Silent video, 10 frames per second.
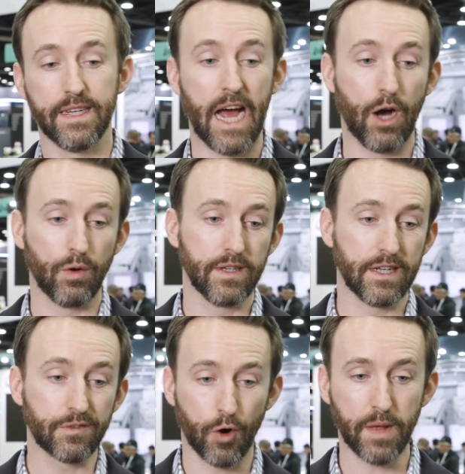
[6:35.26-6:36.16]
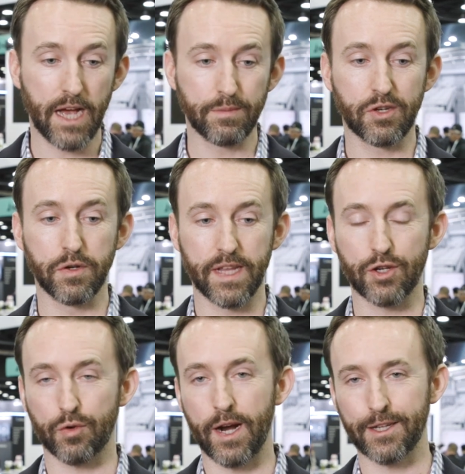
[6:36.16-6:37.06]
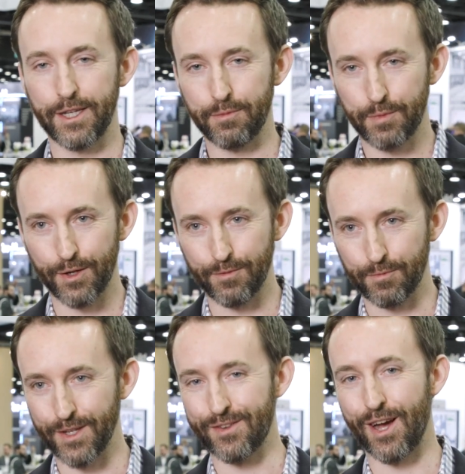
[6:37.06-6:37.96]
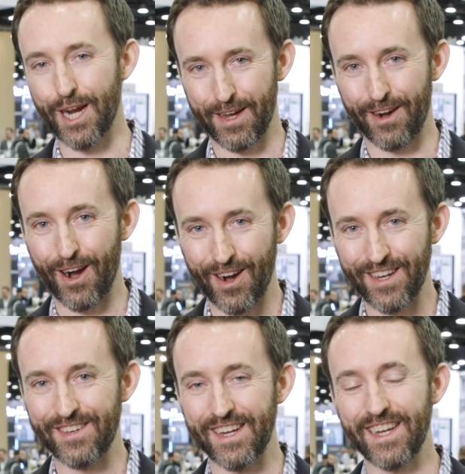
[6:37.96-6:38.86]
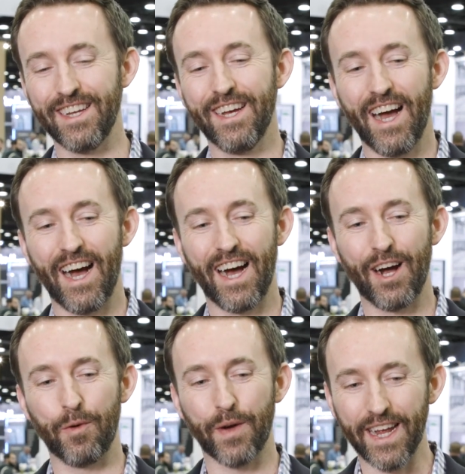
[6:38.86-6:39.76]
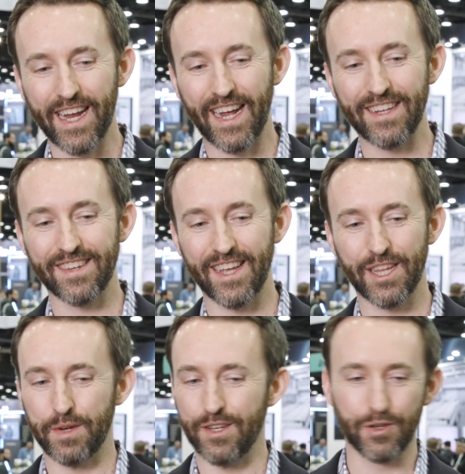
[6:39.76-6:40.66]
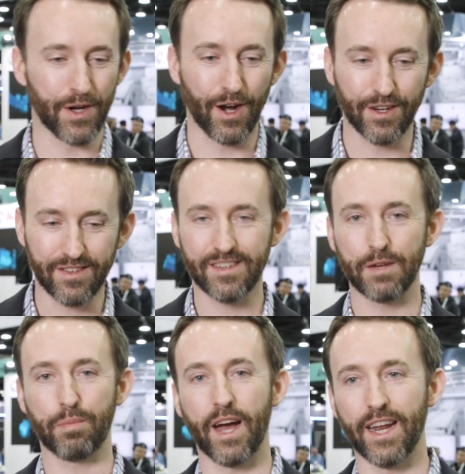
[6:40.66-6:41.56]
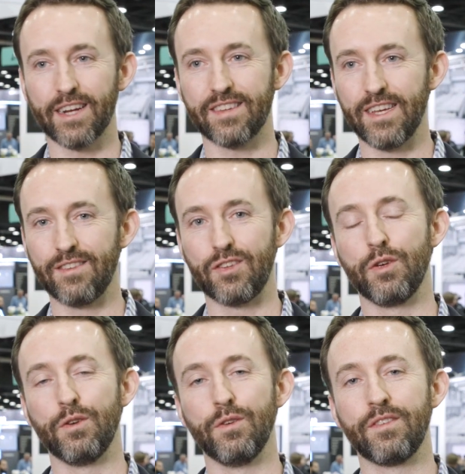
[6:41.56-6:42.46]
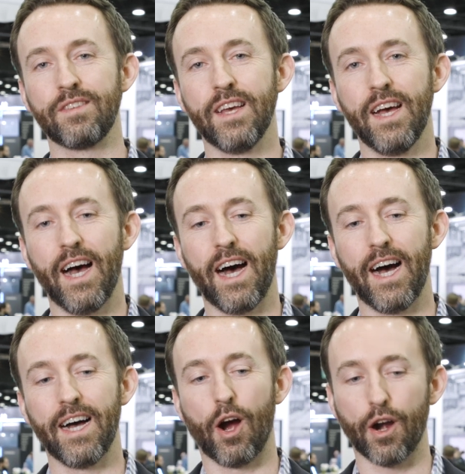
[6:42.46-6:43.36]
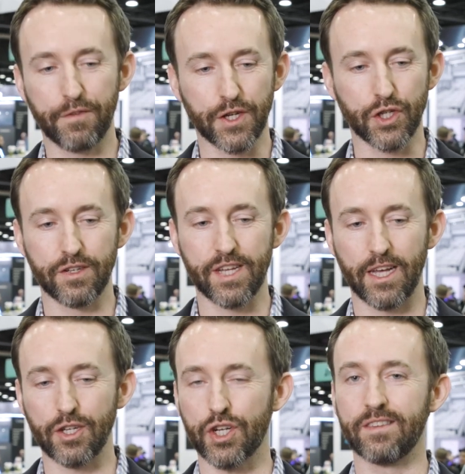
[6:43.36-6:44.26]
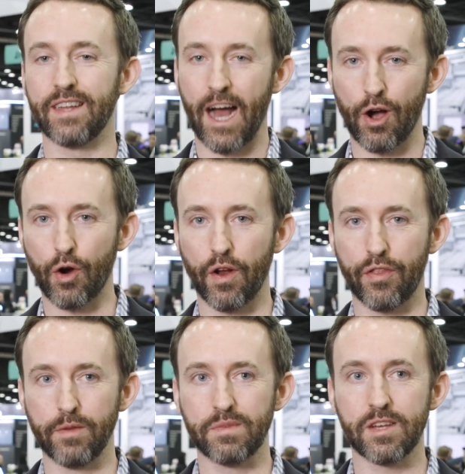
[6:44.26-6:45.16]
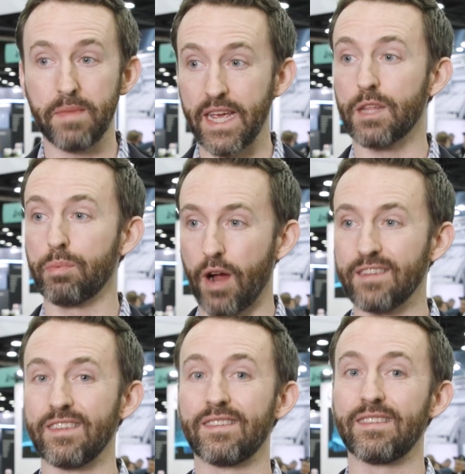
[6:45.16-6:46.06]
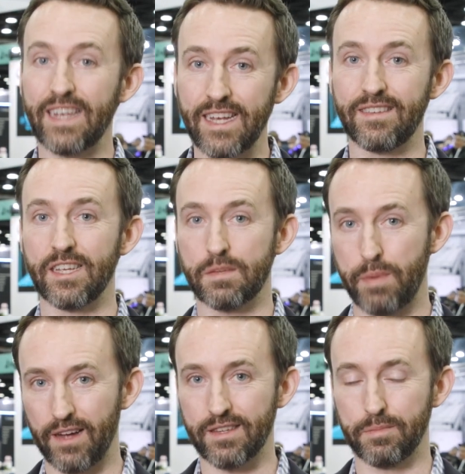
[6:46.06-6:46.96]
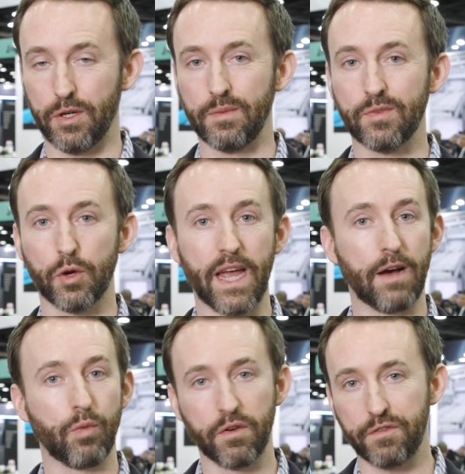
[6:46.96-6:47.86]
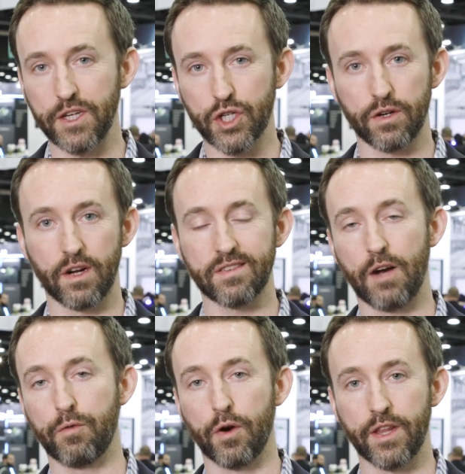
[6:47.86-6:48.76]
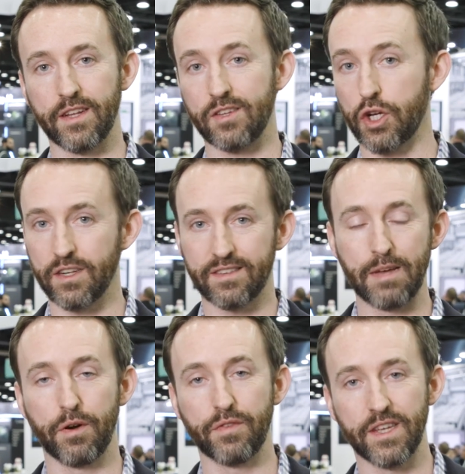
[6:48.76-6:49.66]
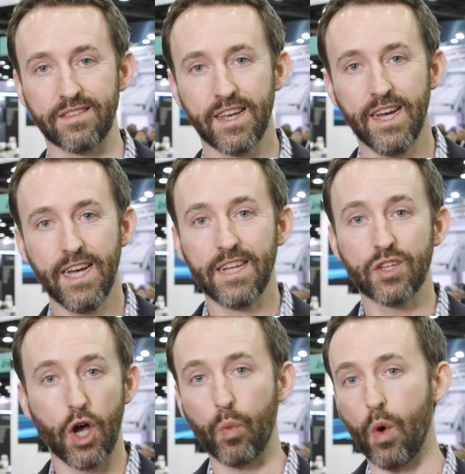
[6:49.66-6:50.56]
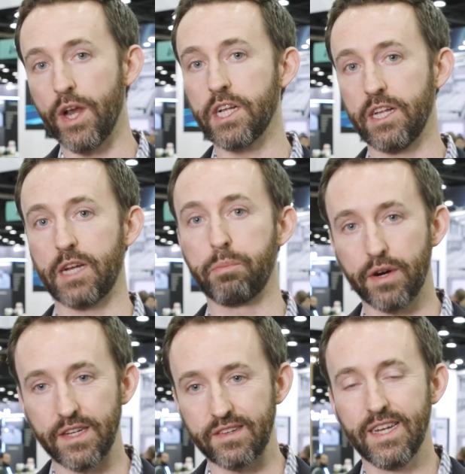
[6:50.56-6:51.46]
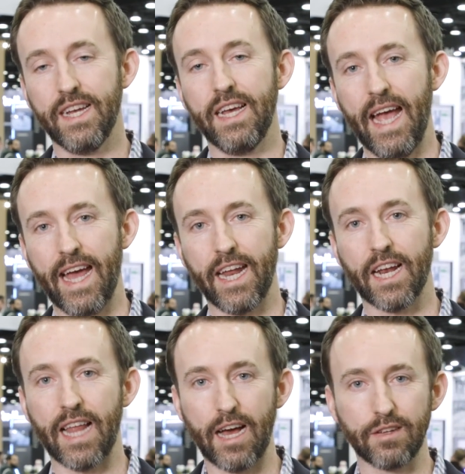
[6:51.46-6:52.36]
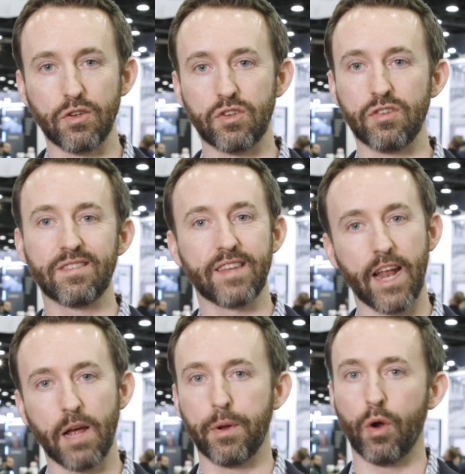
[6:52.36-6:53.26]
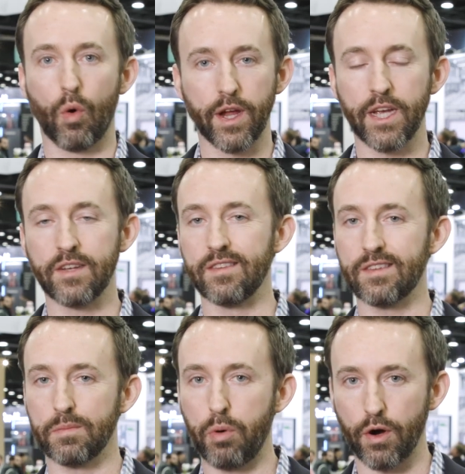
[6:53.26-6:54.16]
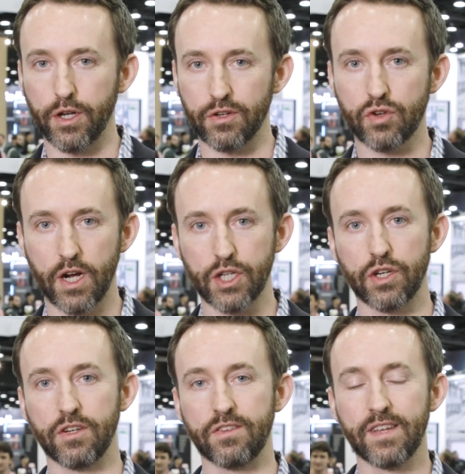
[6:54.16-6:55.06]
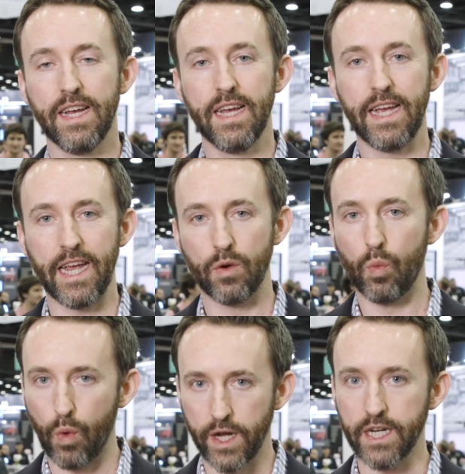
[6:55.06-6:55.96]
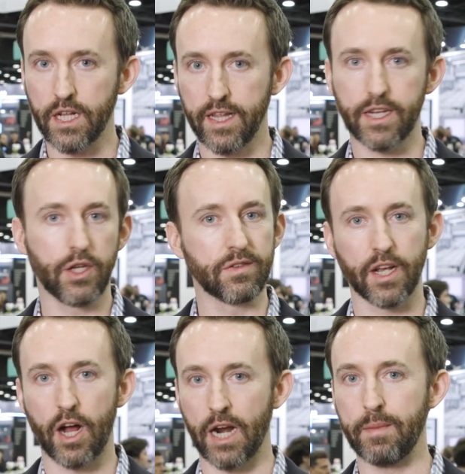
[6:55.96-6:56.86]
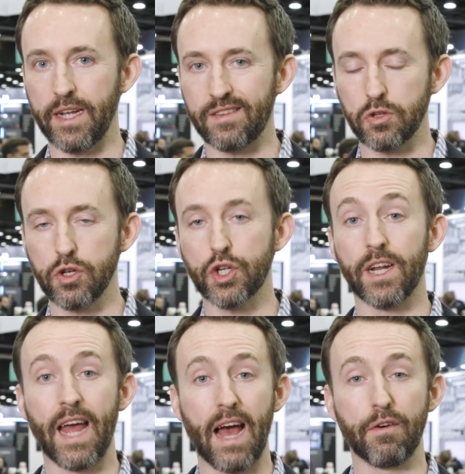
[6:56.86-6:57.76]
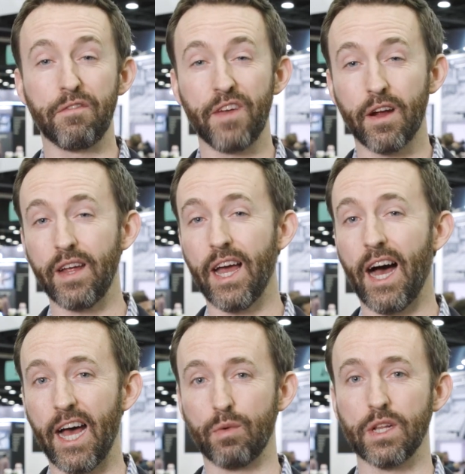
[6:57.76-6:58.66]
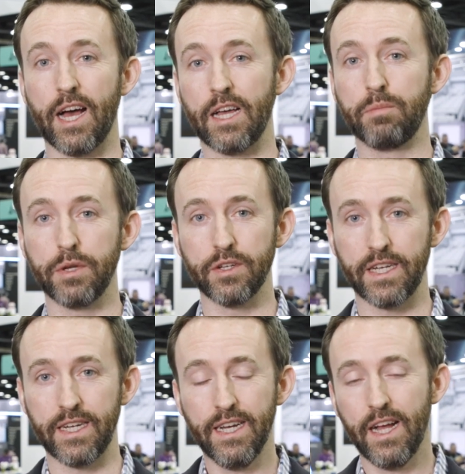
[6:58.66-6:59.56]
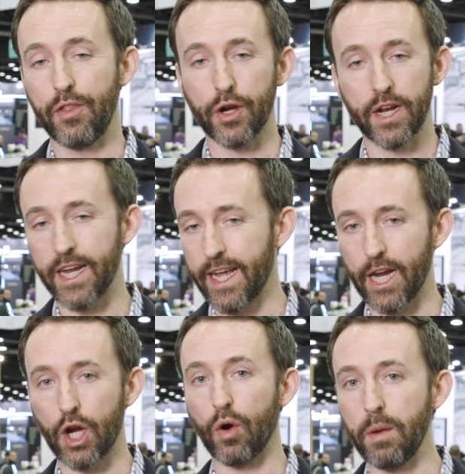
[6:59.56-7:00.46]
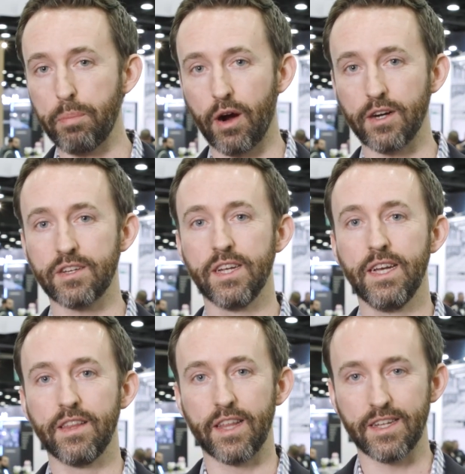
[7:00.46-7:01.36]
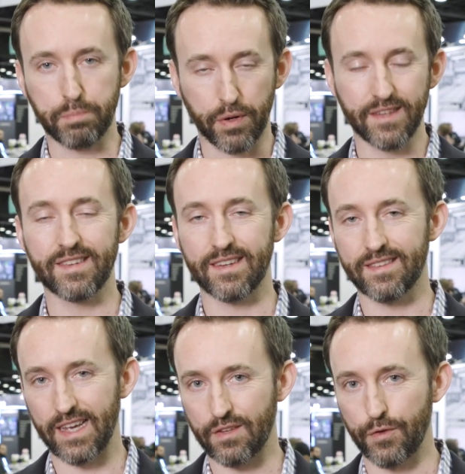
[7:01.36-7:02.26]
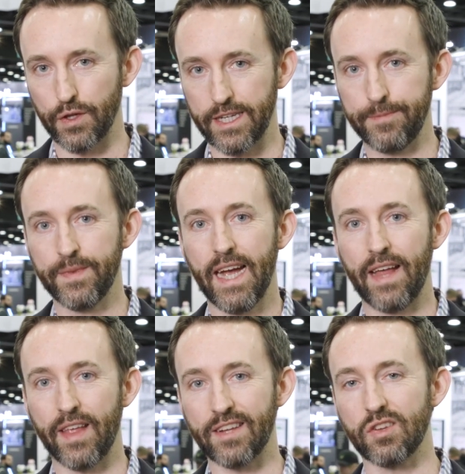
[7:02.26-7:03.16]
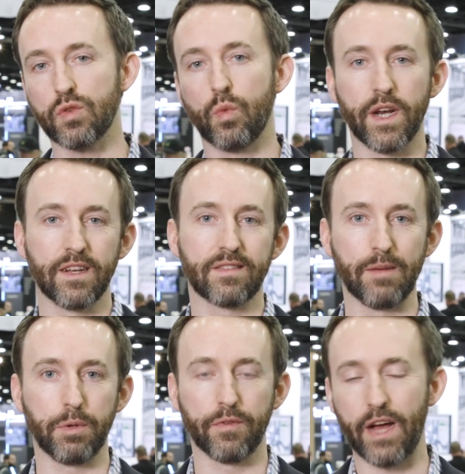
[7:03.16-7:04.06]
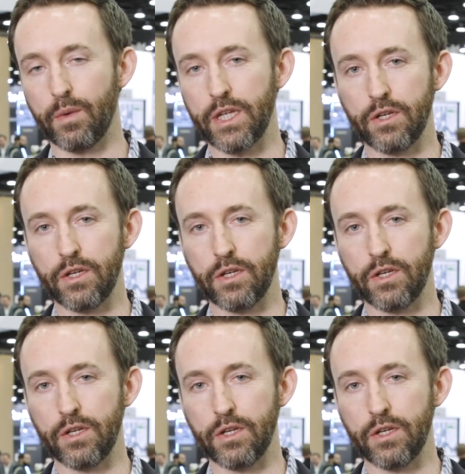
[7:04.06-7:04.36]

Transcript: Now, is Formlabs doing that directly? We don't really talk about our R&D. What I can say that we do in our existing products is use artificial intelligence and algorithms to make the process as easy as possible. So we have one feature in our software that is a good example of this. It's called one-click print, and it allows you to set up and orient and support your structures in one click using an automated solution and have a very high reliability that you're going to get a great part that is prints successfully. And that's just one example of how we